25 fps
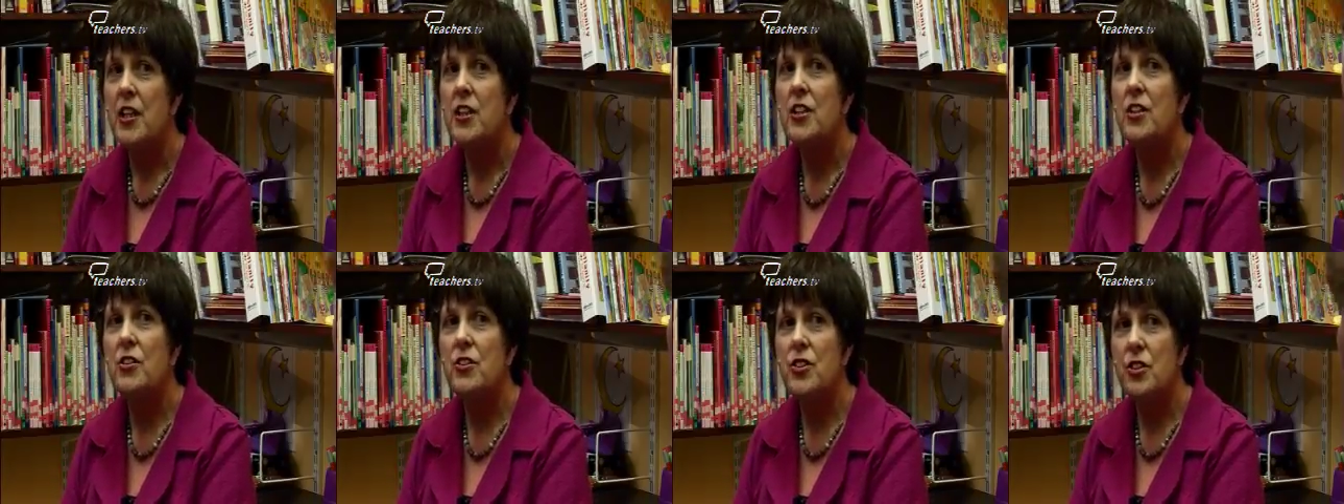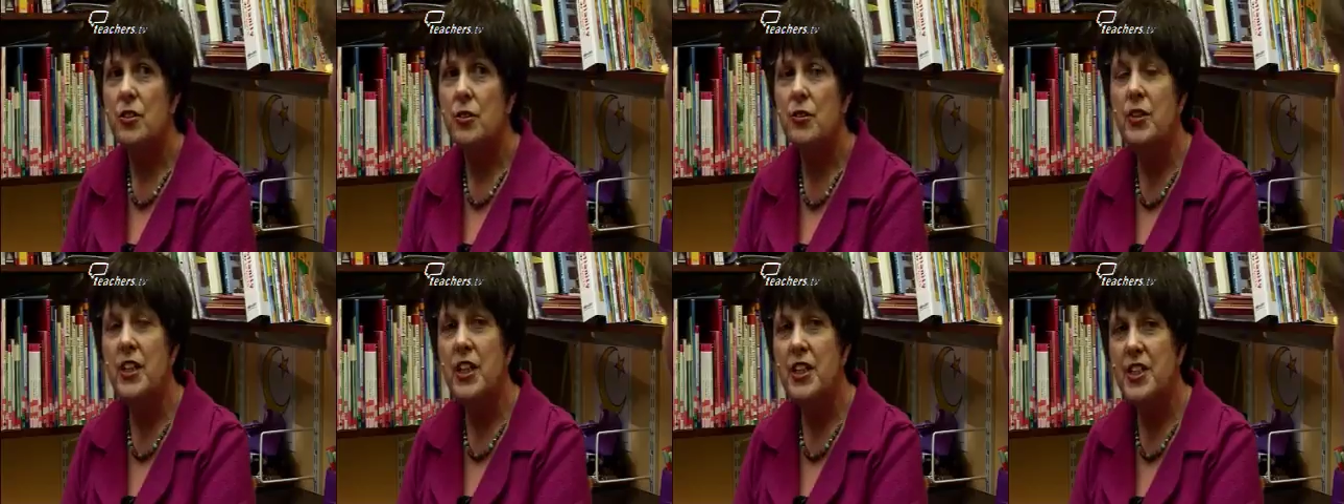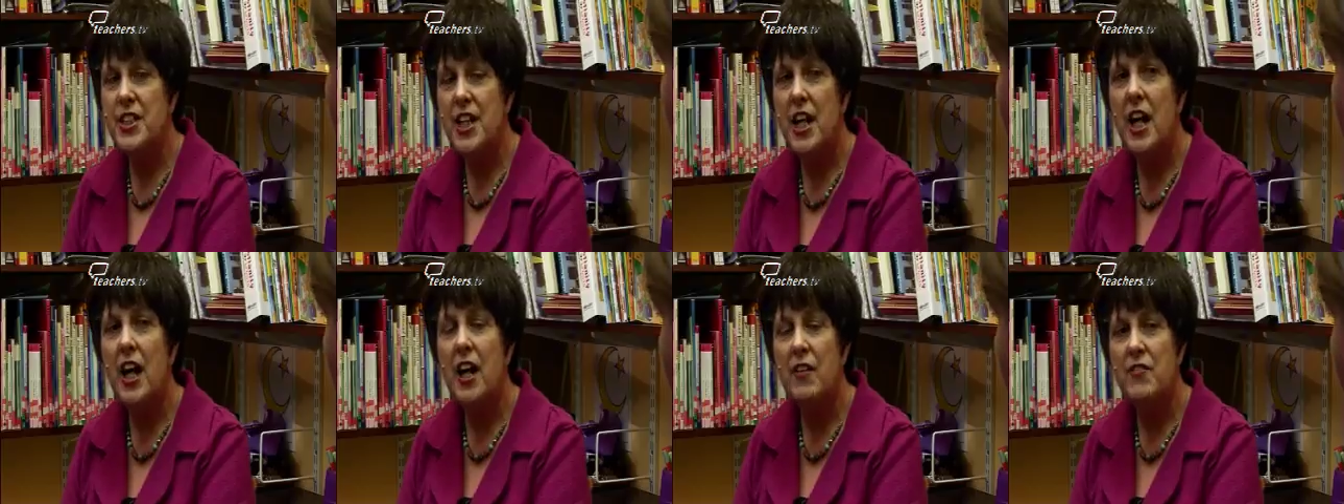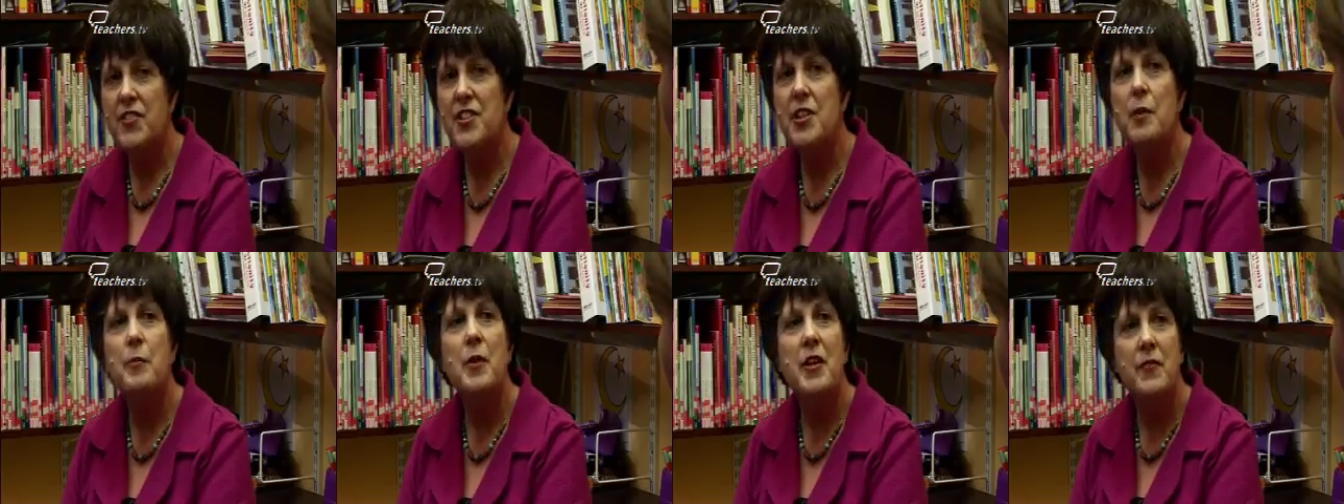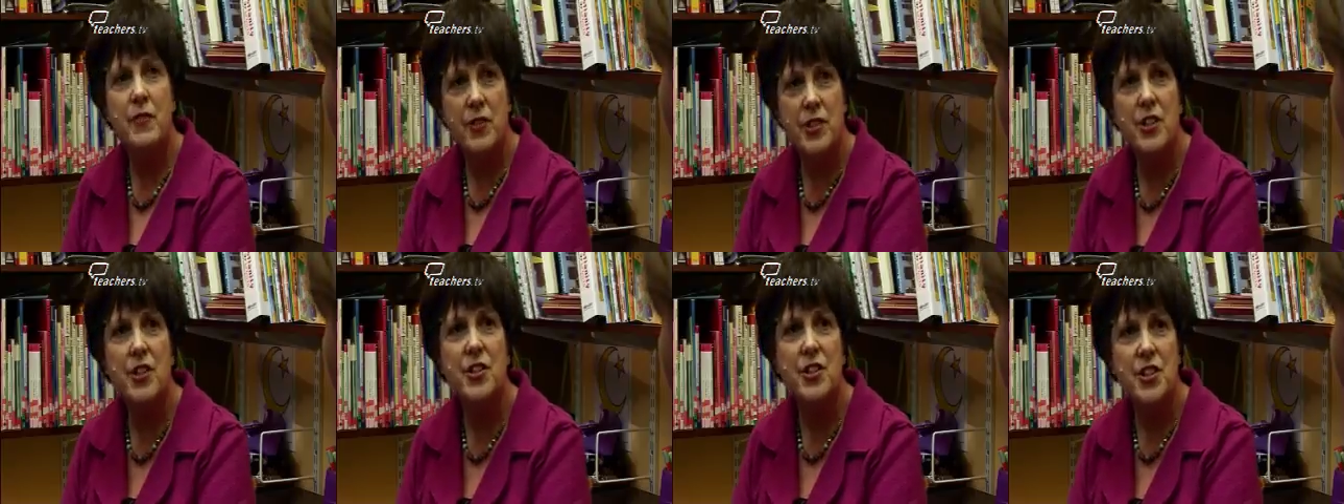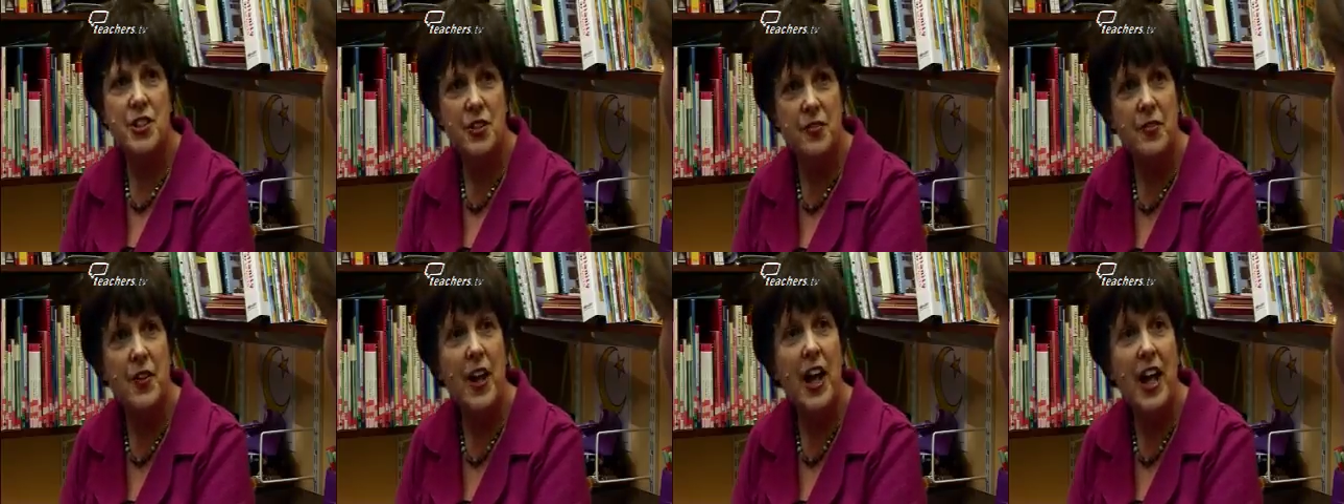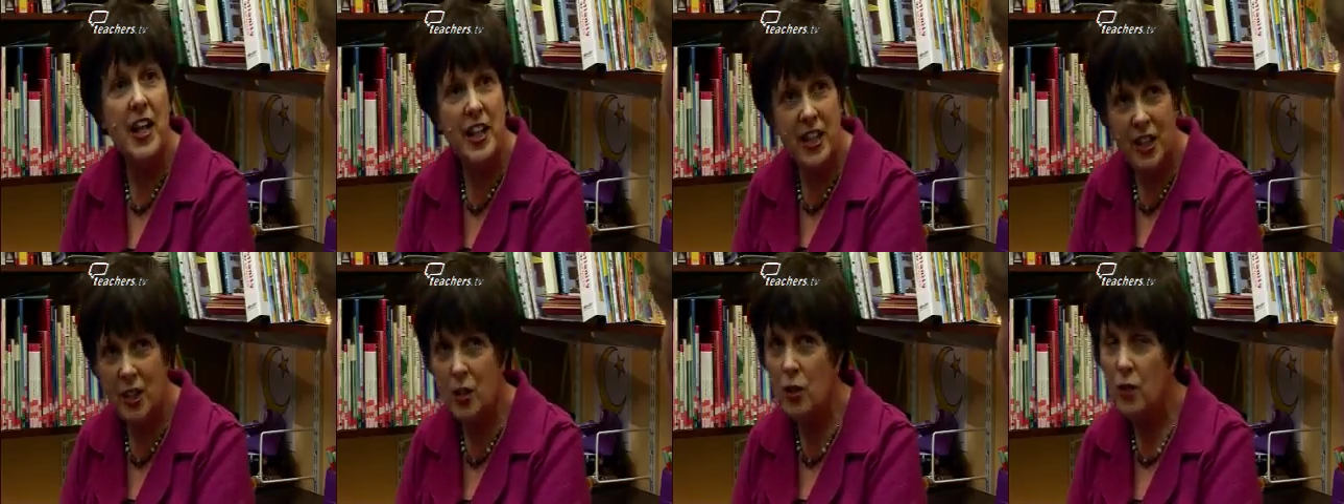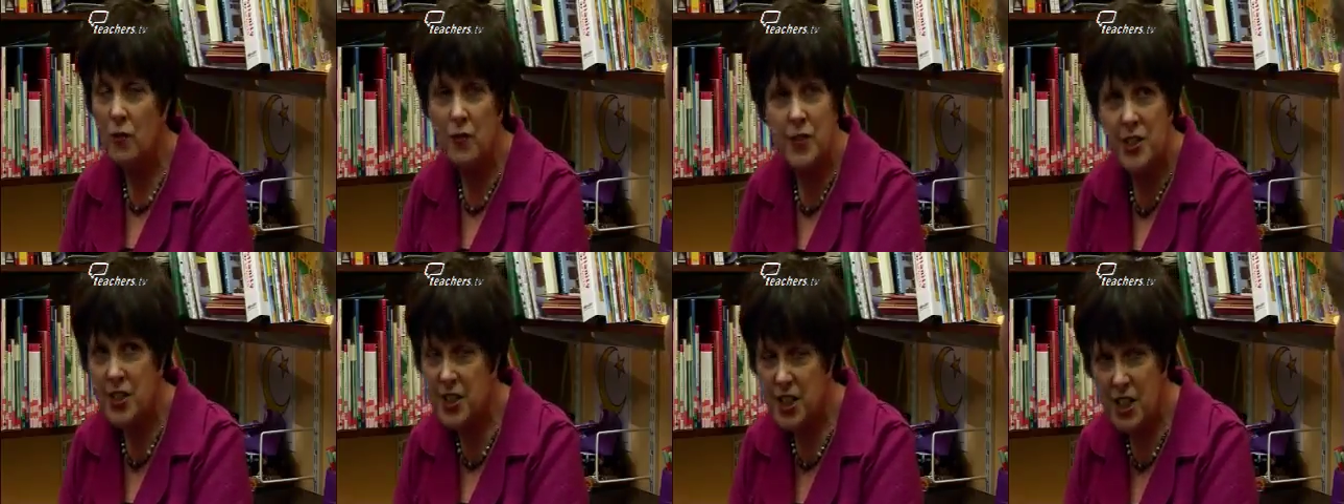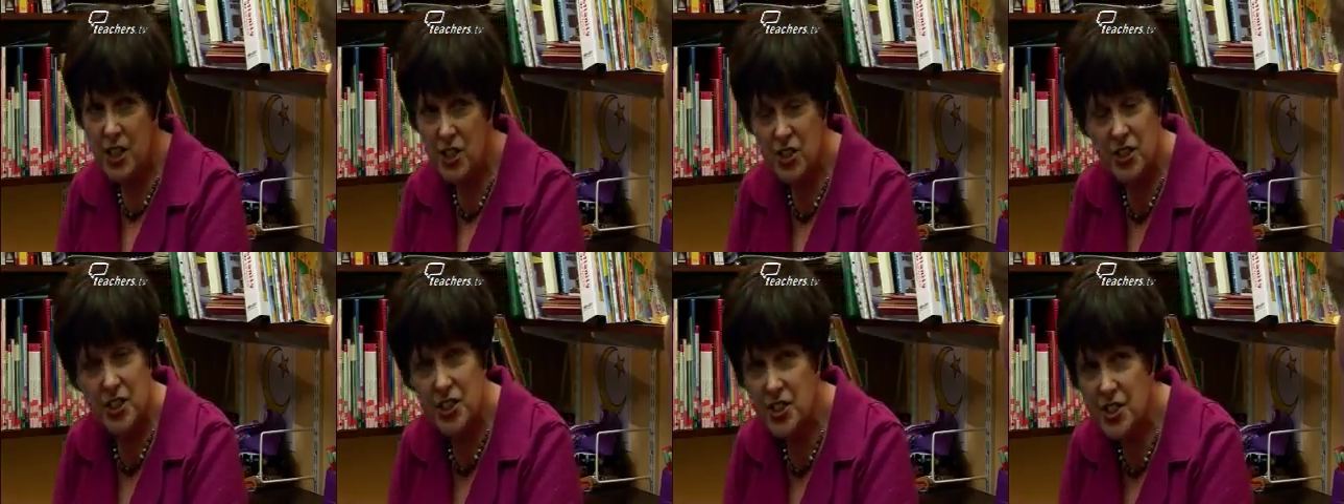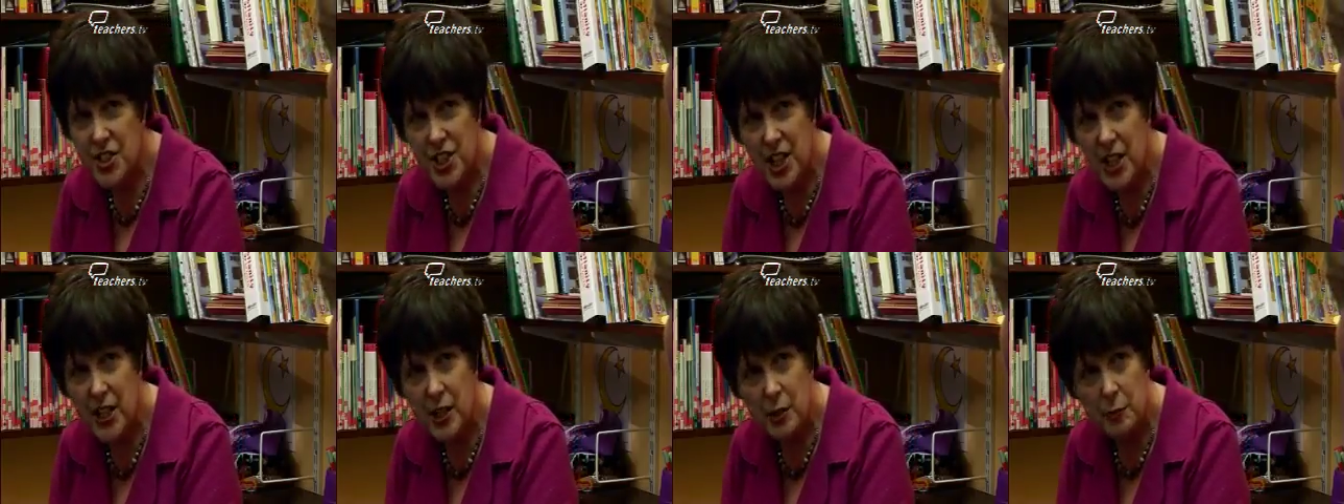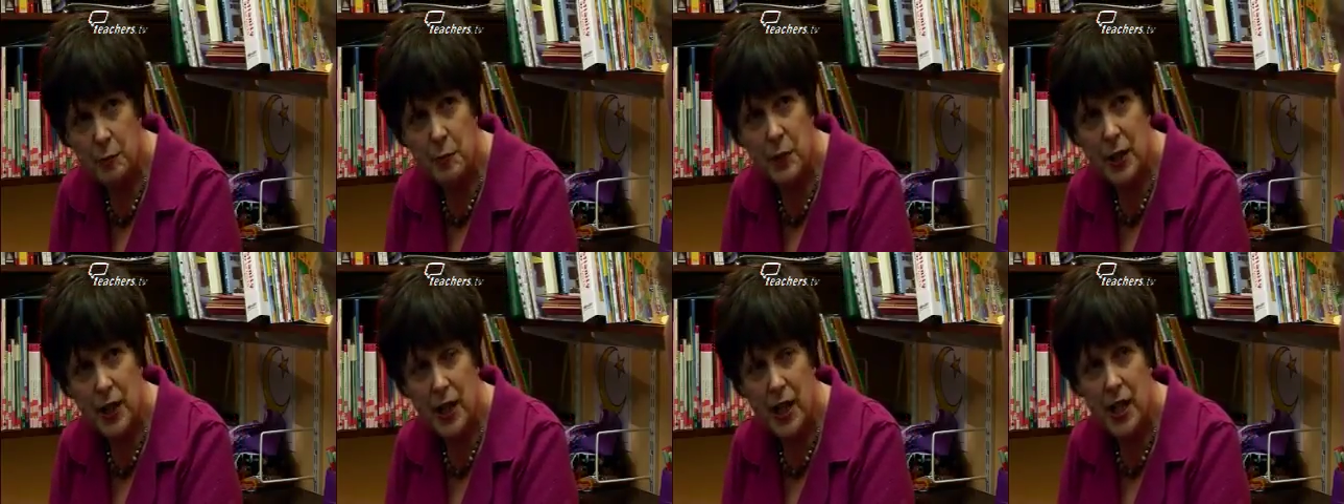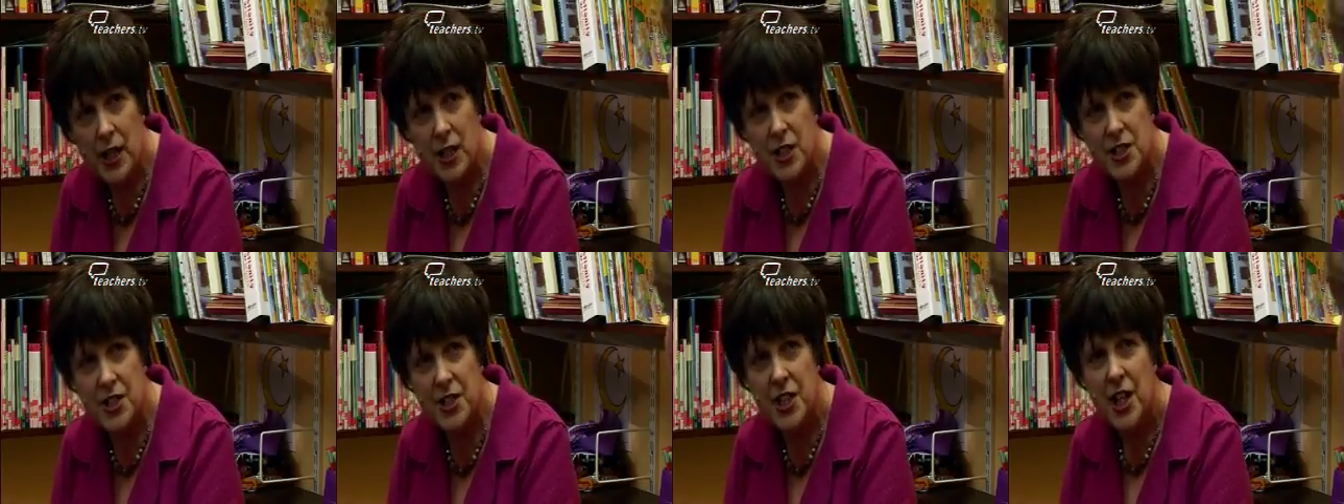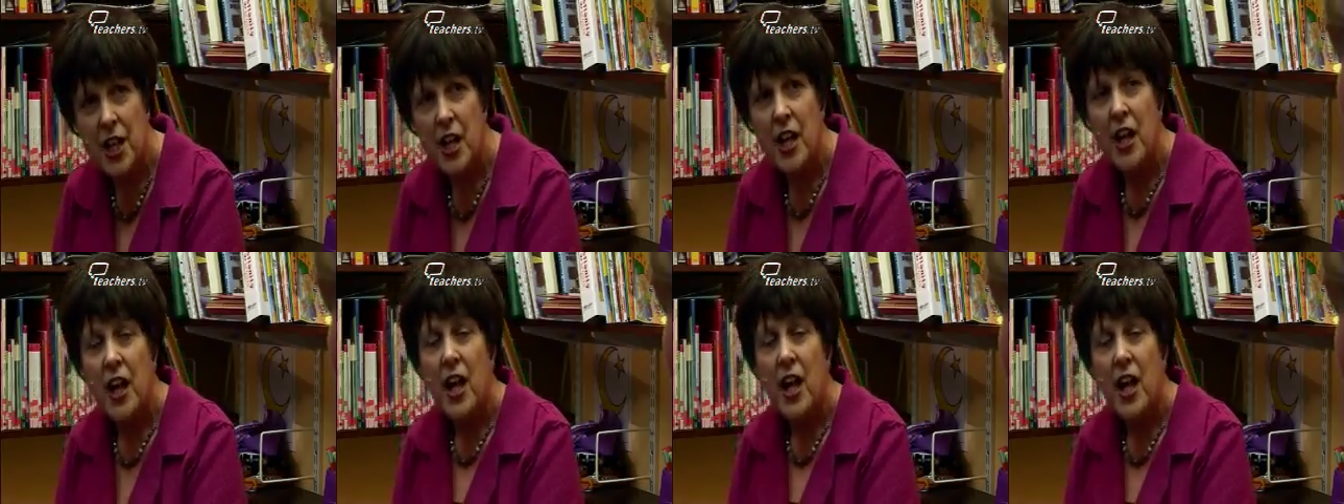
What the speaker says: You do need to have some evidence of any conversation that's taken place,